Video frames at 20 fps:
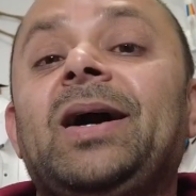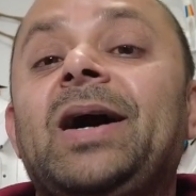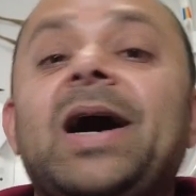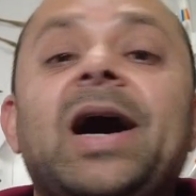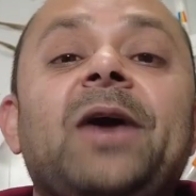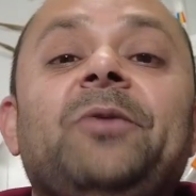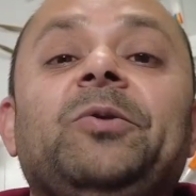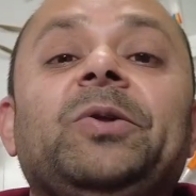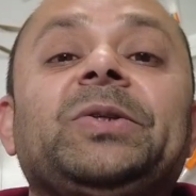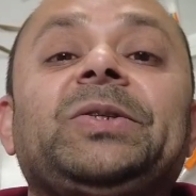
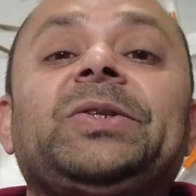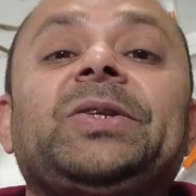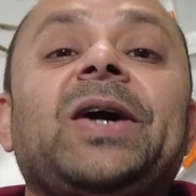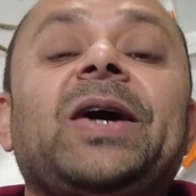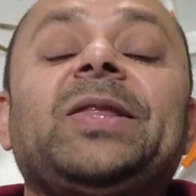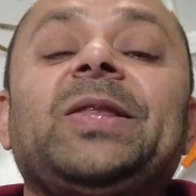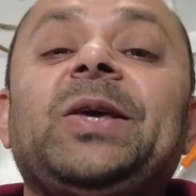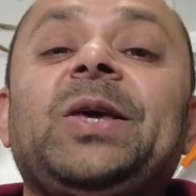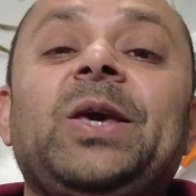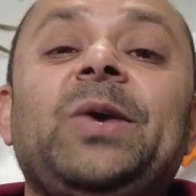I will
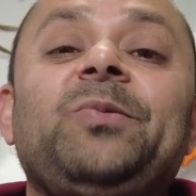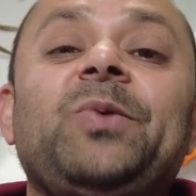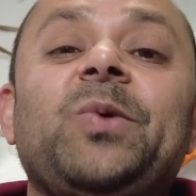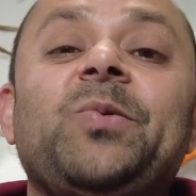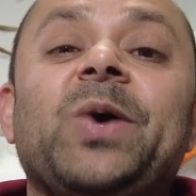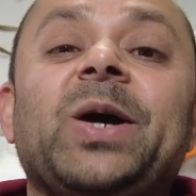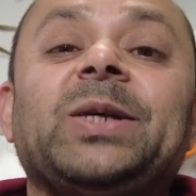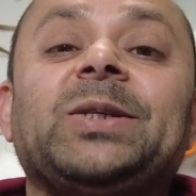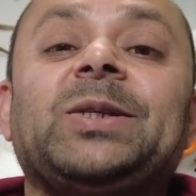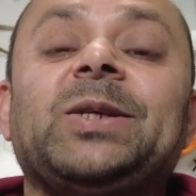start the
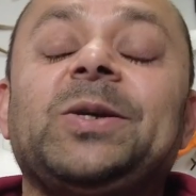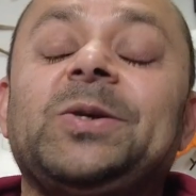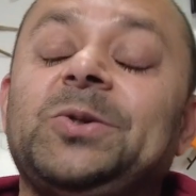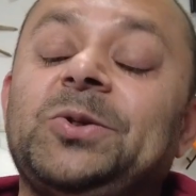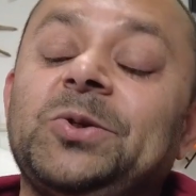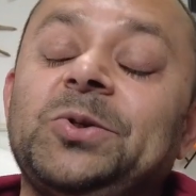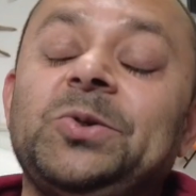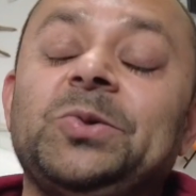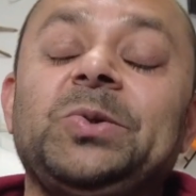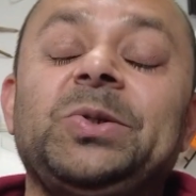giveaways.
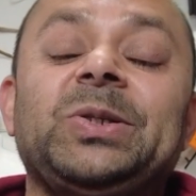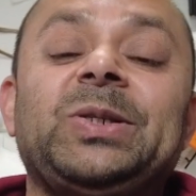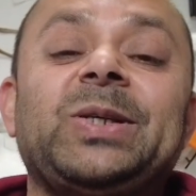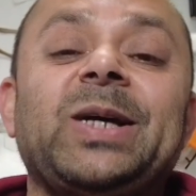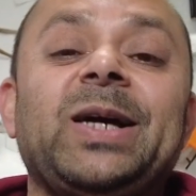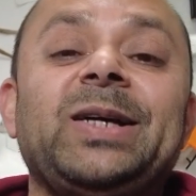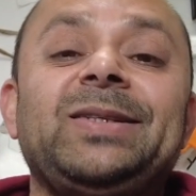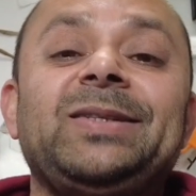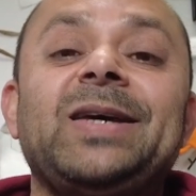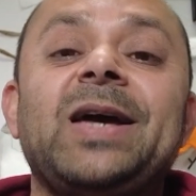So you
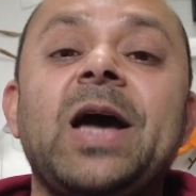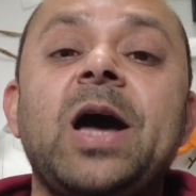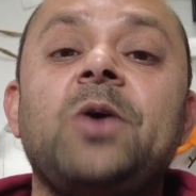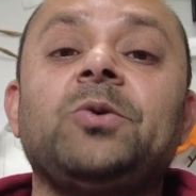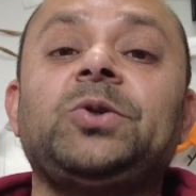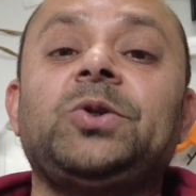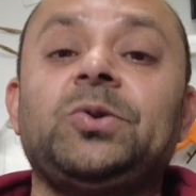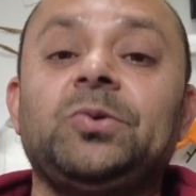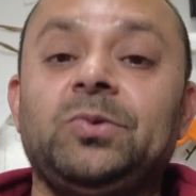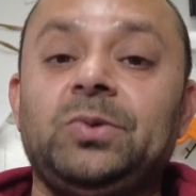decide
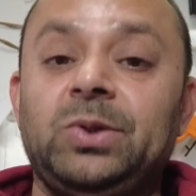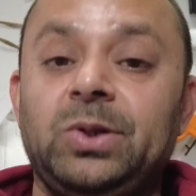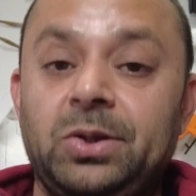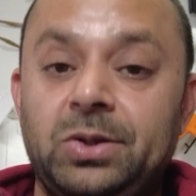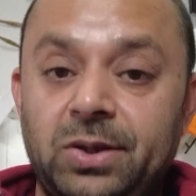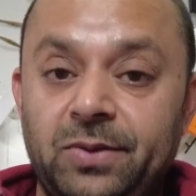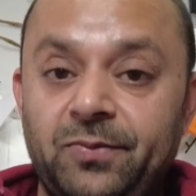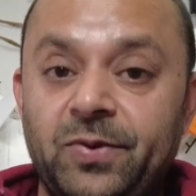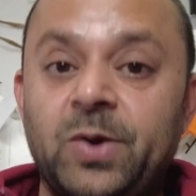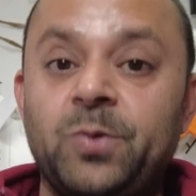how soon the
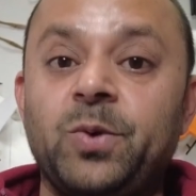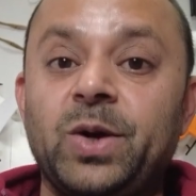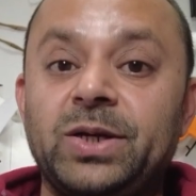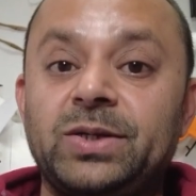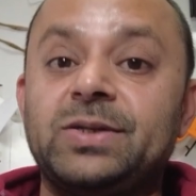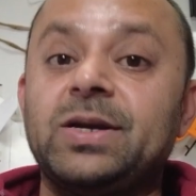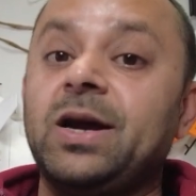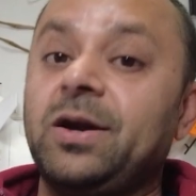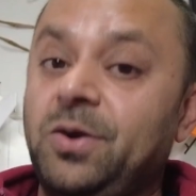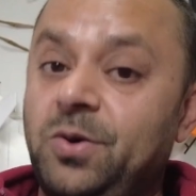
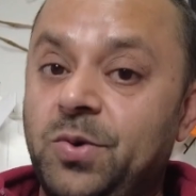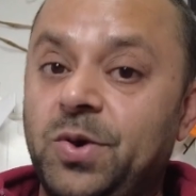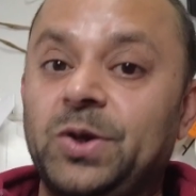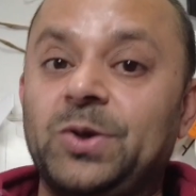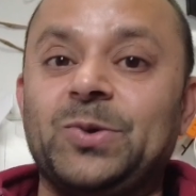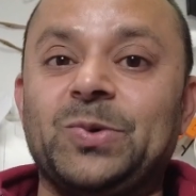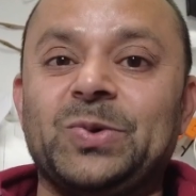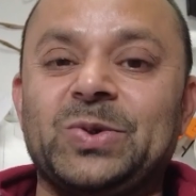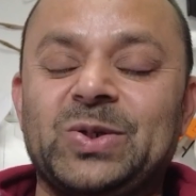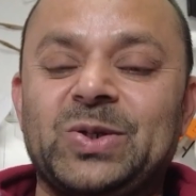giveaways are
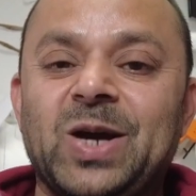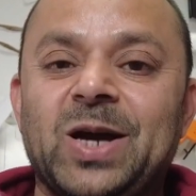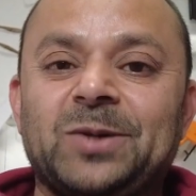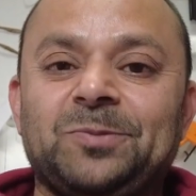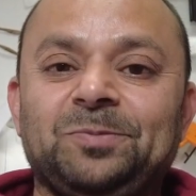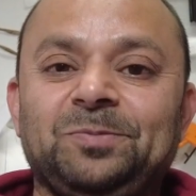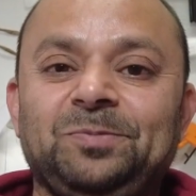going to start.